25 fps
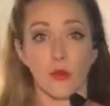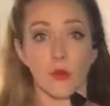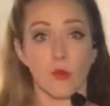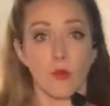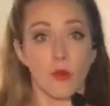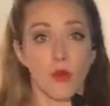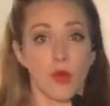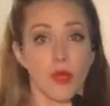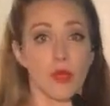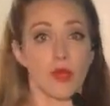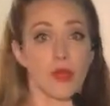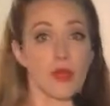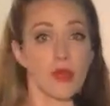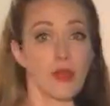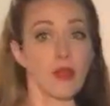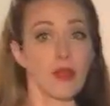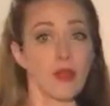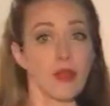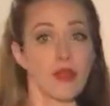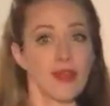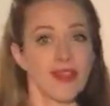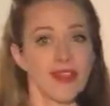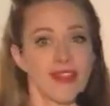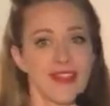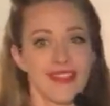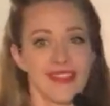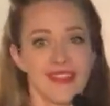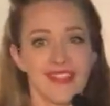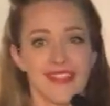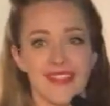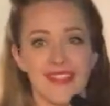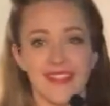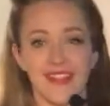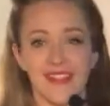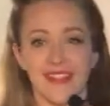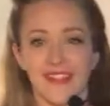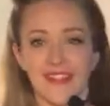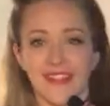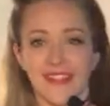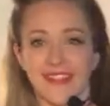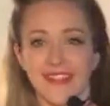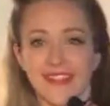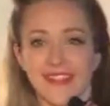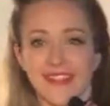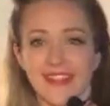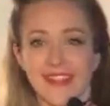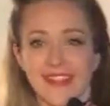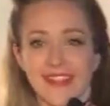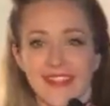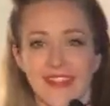1, 2,
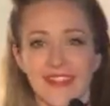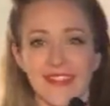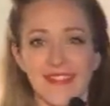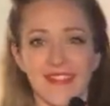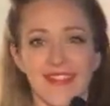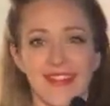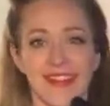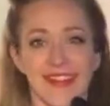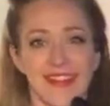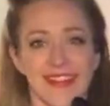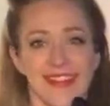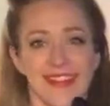1,